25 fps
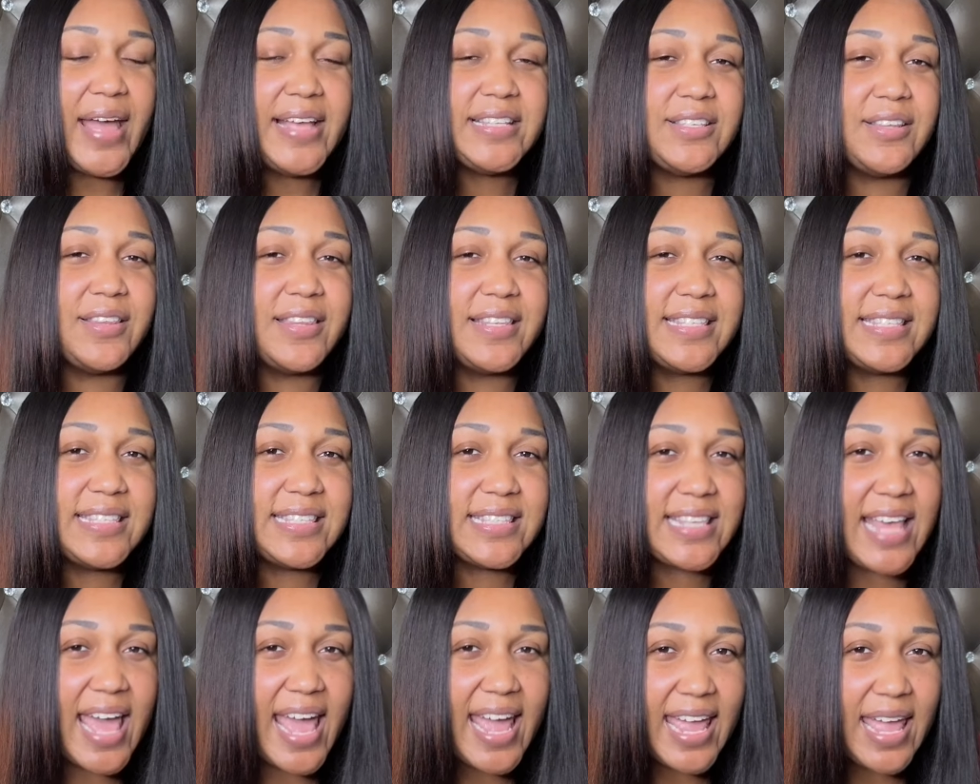so the
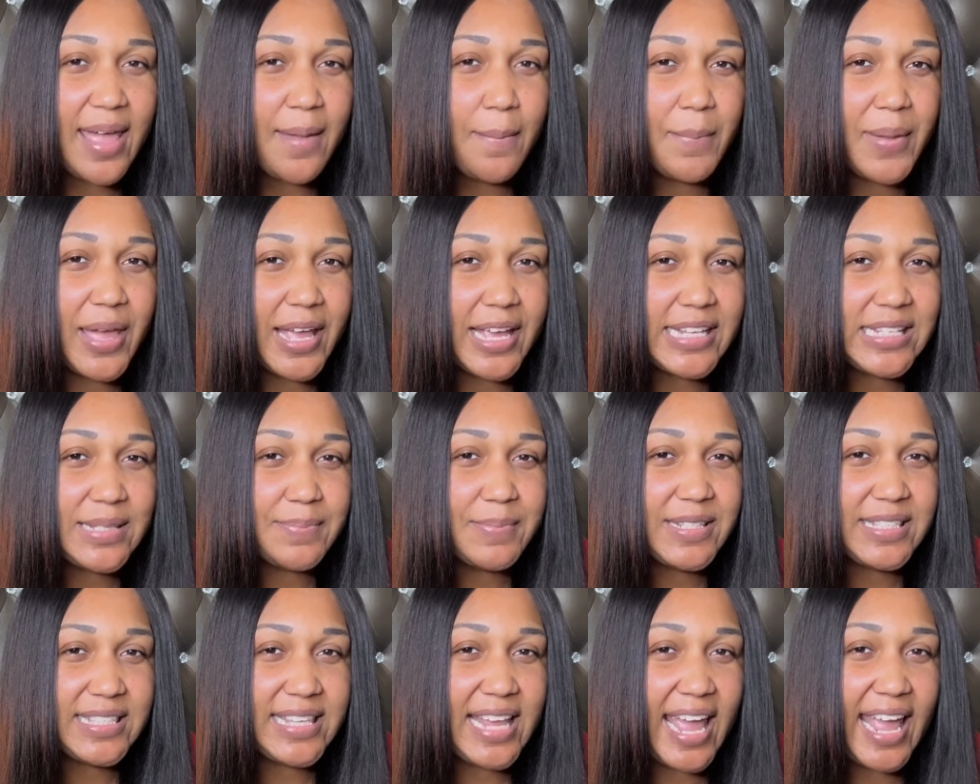second biggest
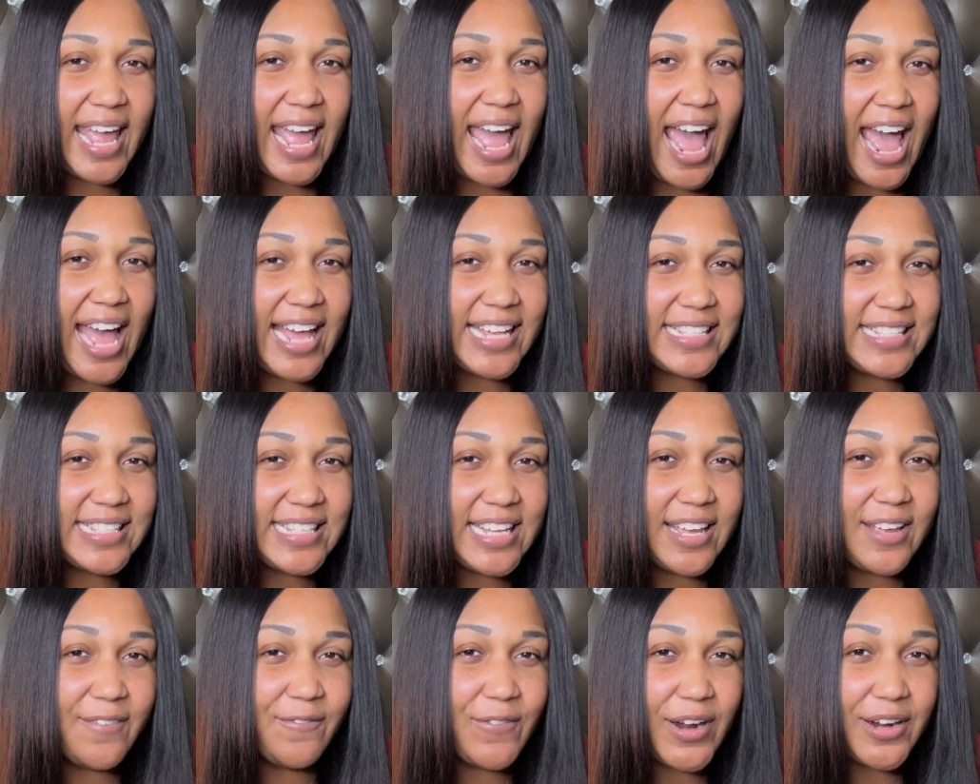mistake I
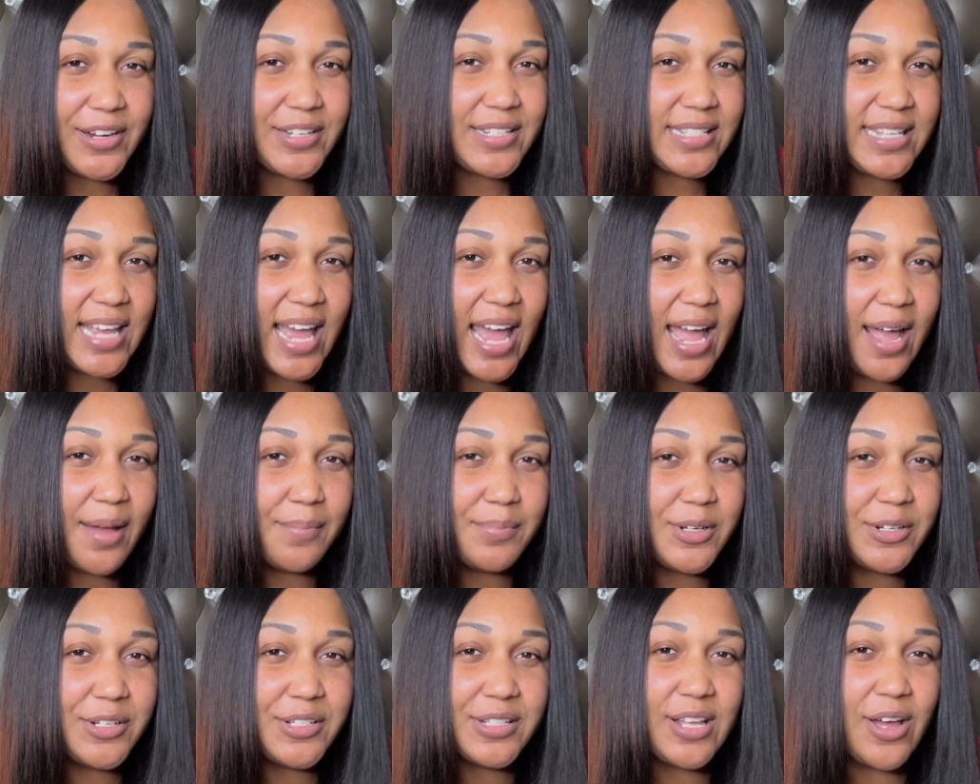see
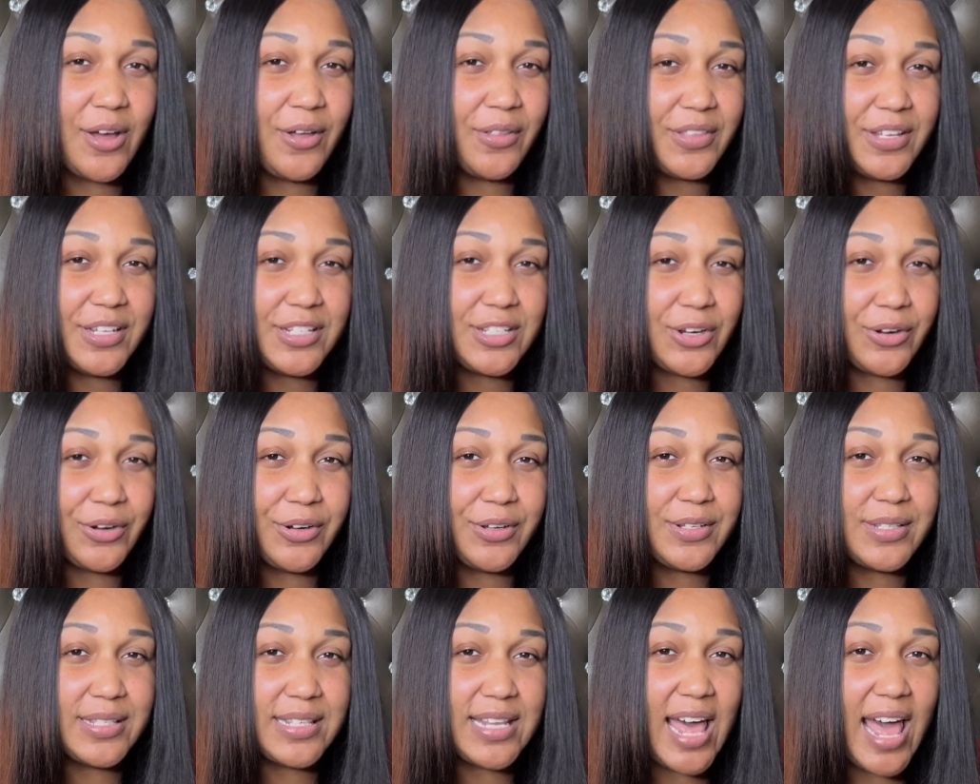first-timers on this
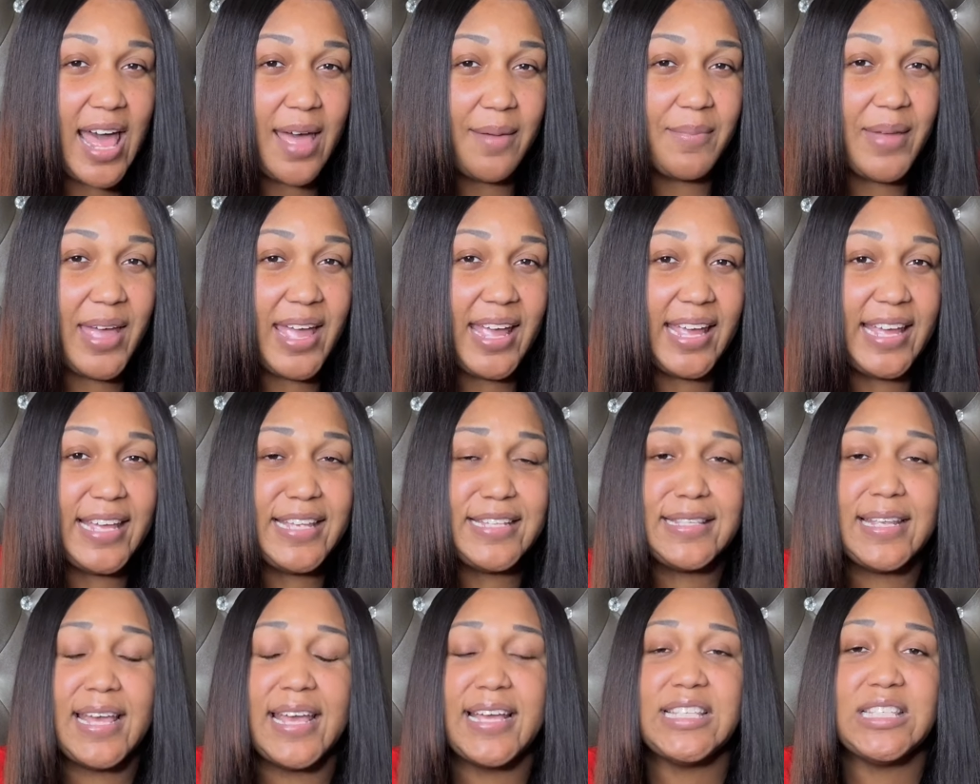cruise line make
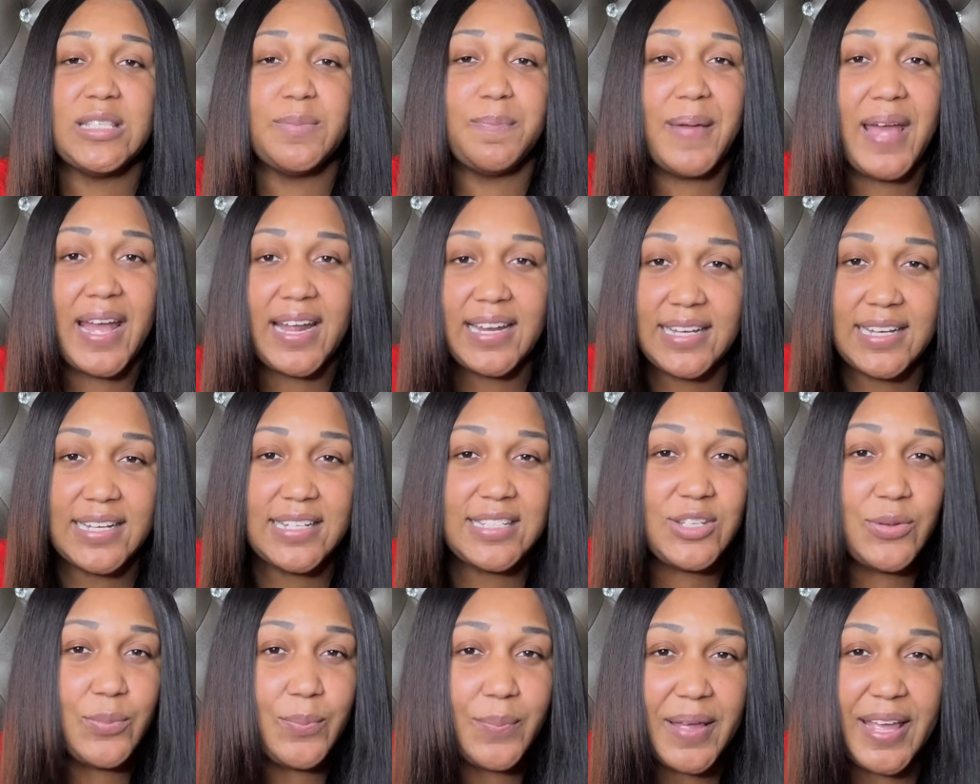is
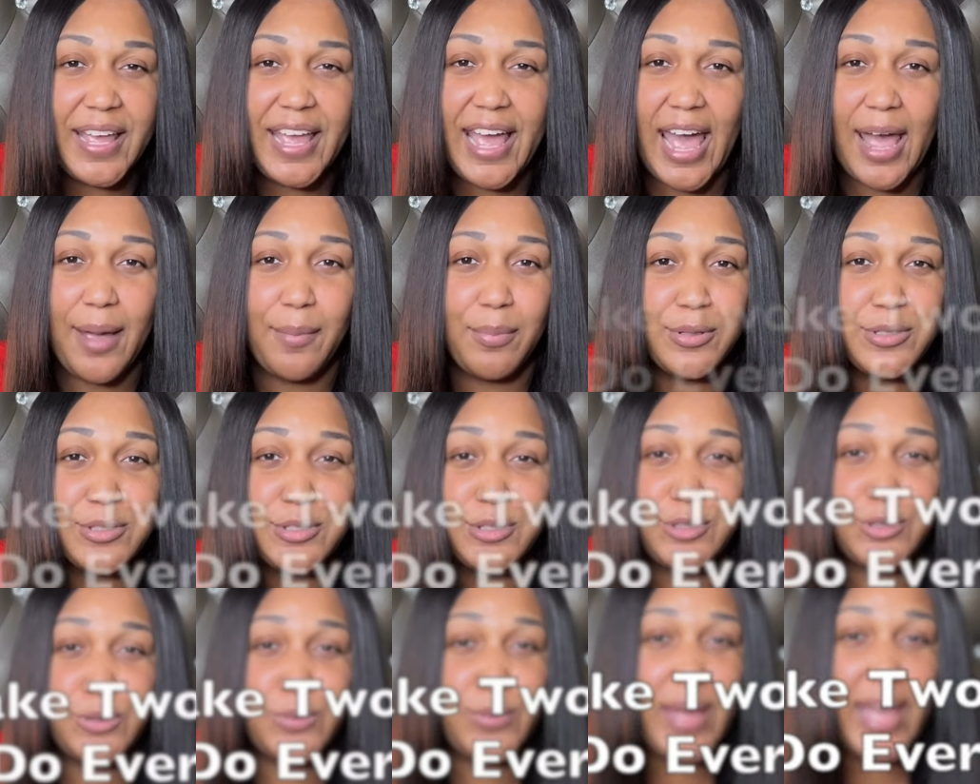expecting to be able to do